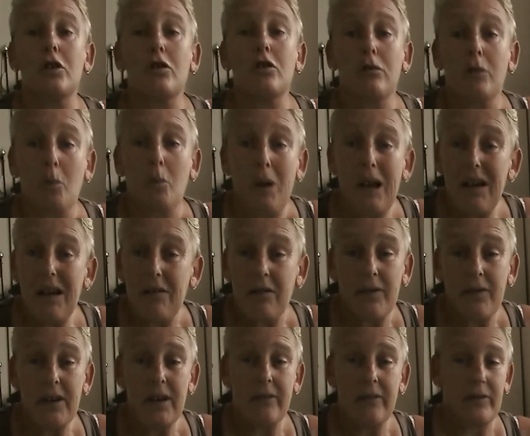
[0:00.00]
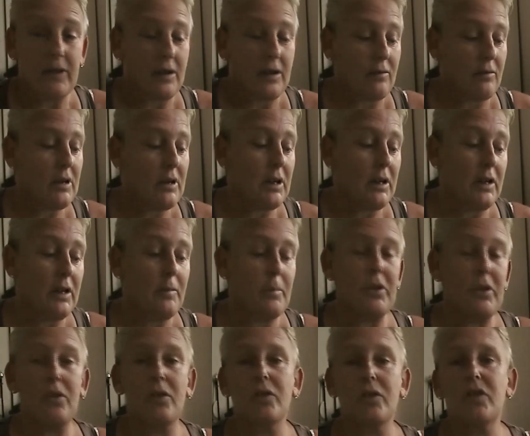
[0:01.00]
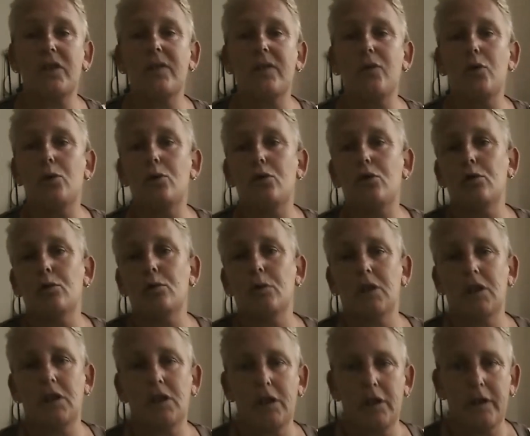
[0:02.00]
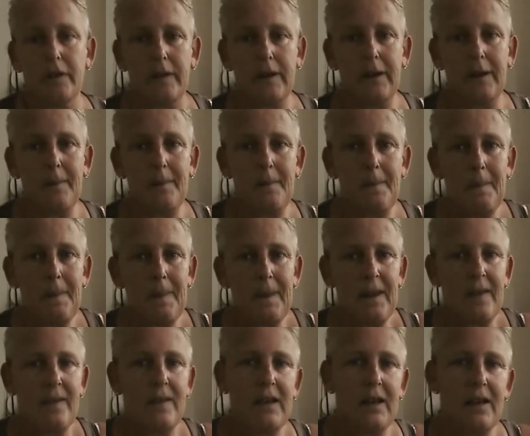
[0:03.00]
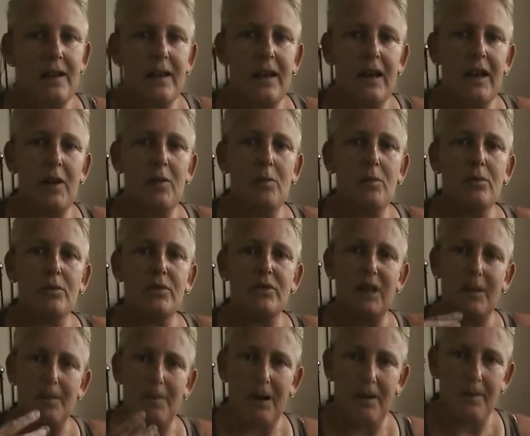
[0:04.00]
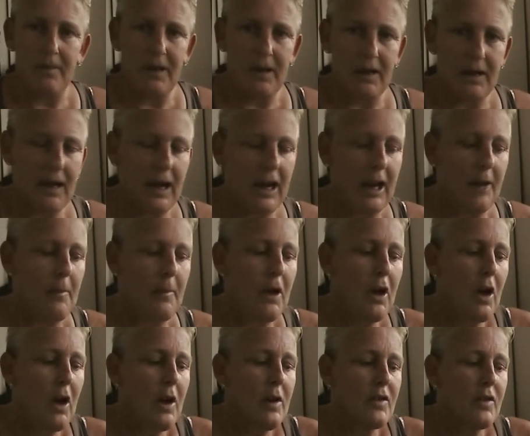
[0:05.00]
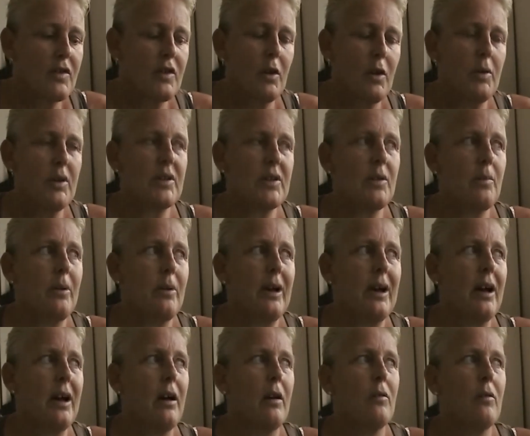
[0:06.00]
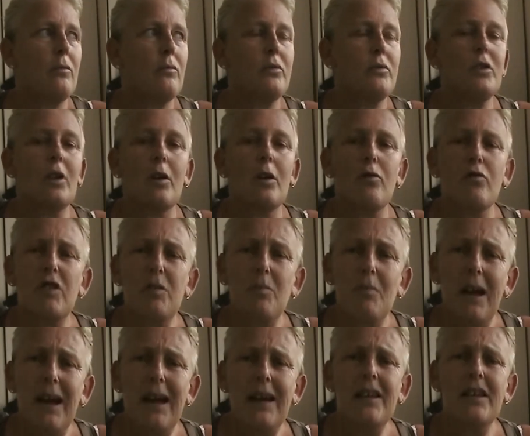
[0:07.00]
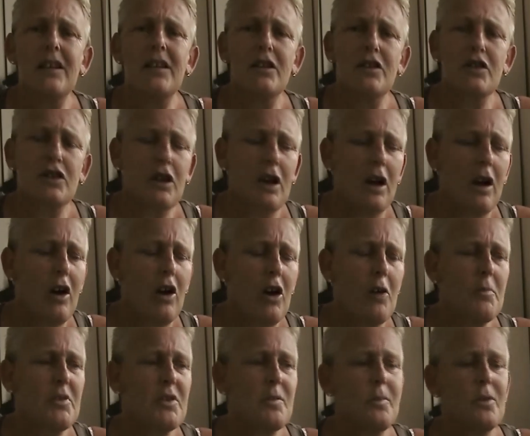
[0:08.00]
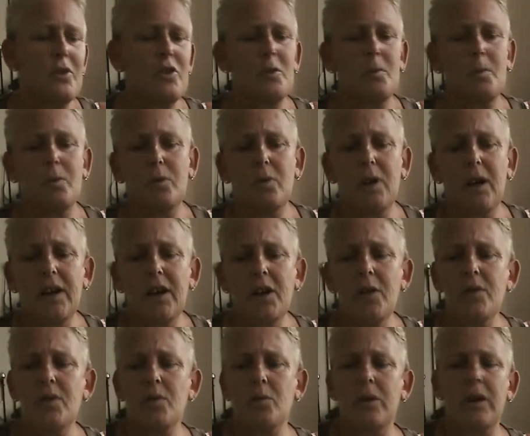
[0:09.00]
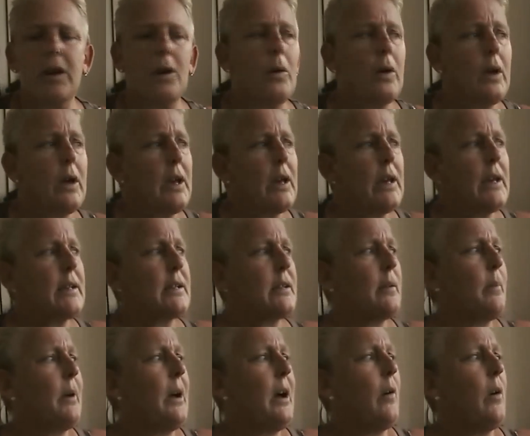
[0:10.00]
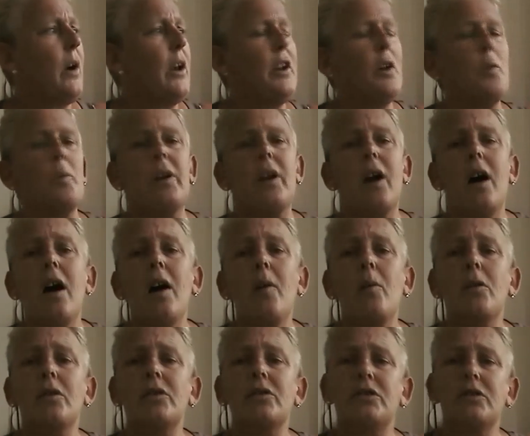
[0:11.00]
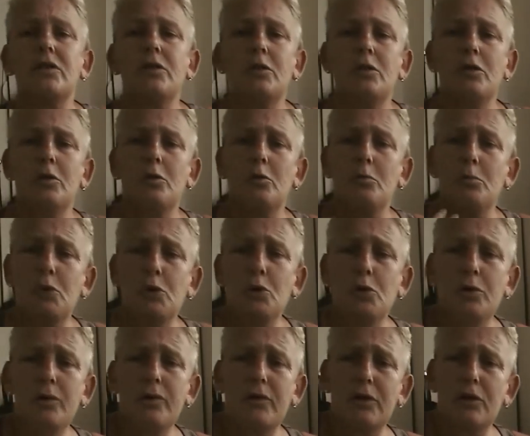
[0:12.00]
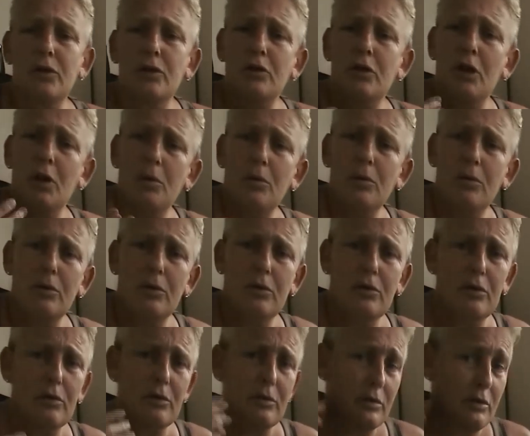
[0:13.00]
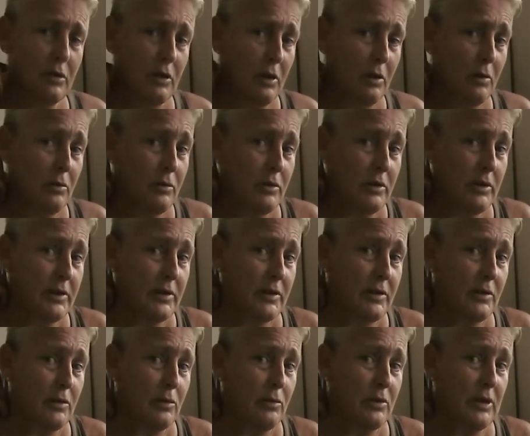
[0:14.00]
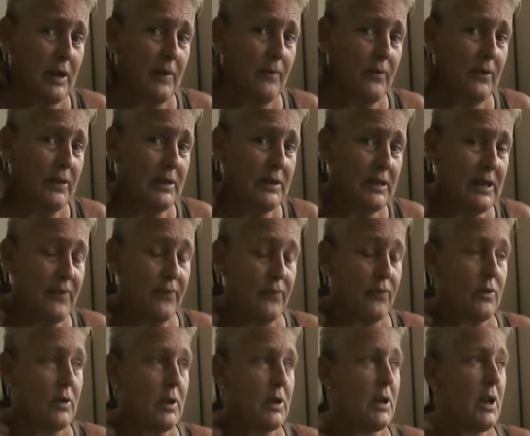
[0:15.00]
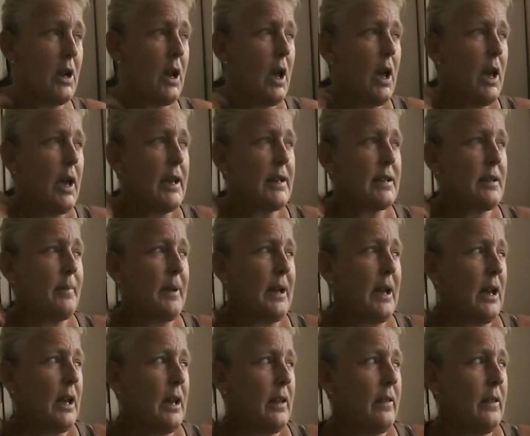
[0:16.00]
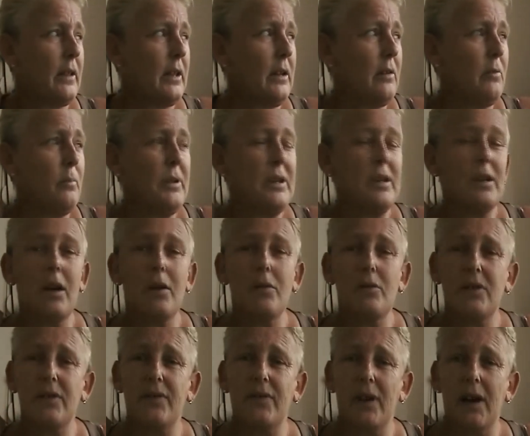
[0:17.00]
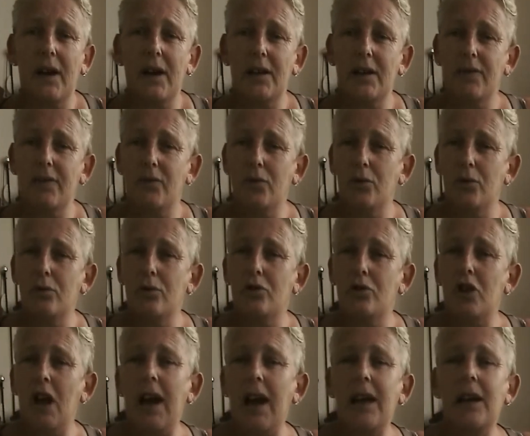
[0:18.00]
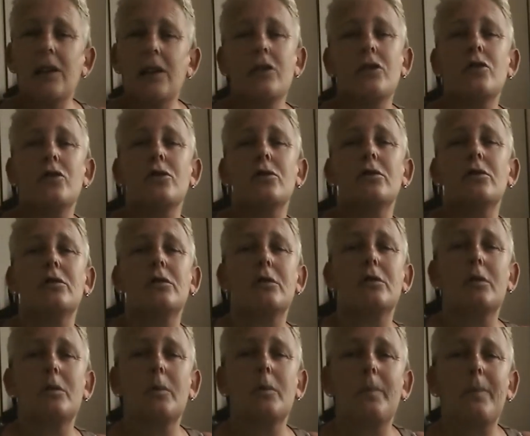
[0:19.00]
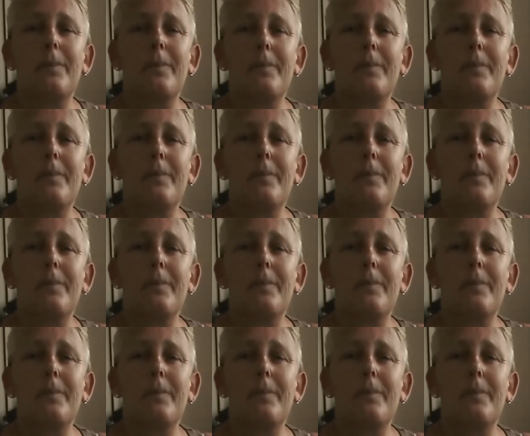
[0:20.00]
aware of anything really, because if you do alert them, then they will step up their game. So it's about, you know, remaining as calm as possible. I know as well, it's about, I know when I want to move and go, you know, just do something different, it's about, they'll be notified if you change your